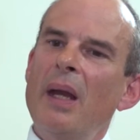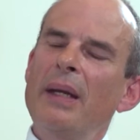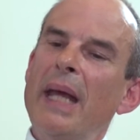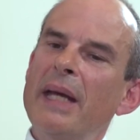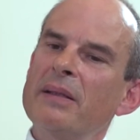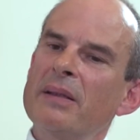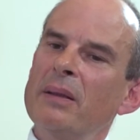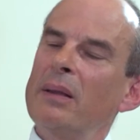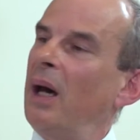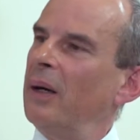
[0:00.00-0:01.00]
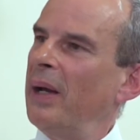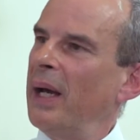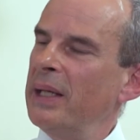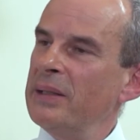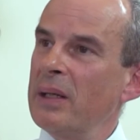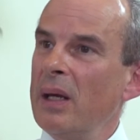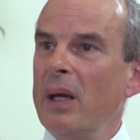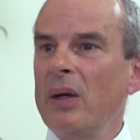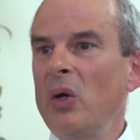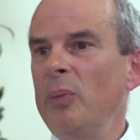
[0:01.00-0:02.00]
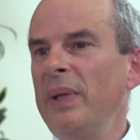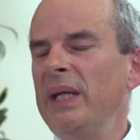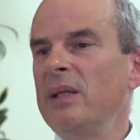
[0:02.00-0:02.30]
National RIs could be